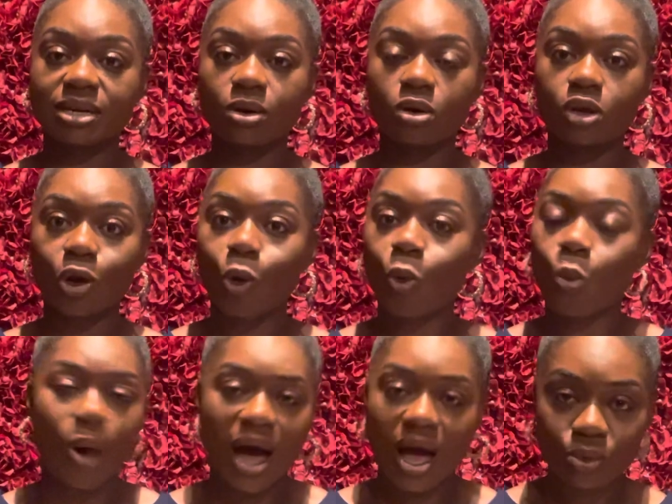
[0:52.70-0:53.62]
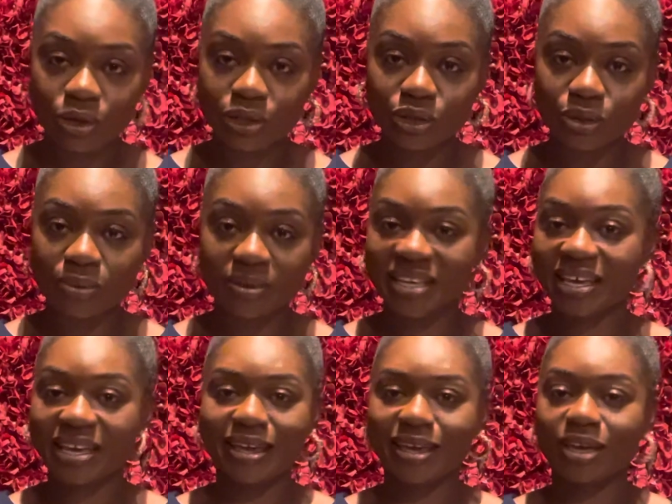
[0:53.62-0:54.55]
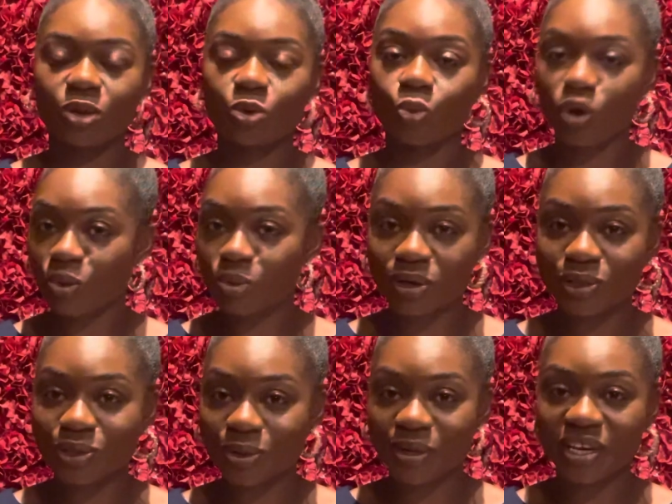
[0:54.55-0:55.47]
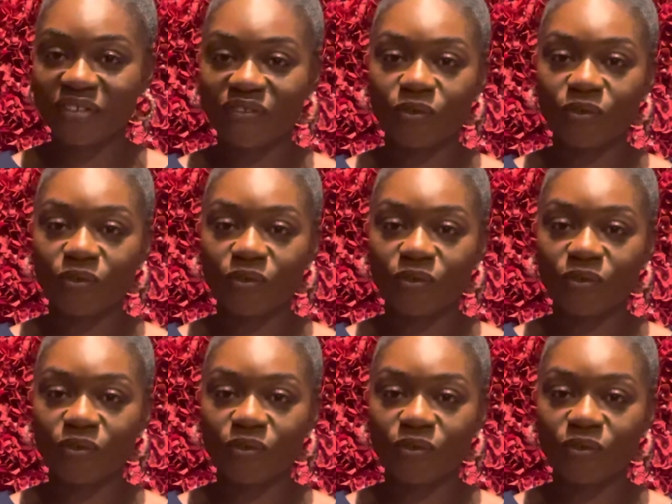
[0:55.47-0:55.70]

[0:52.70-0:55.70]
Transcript: know why we're doing it and what we're doing it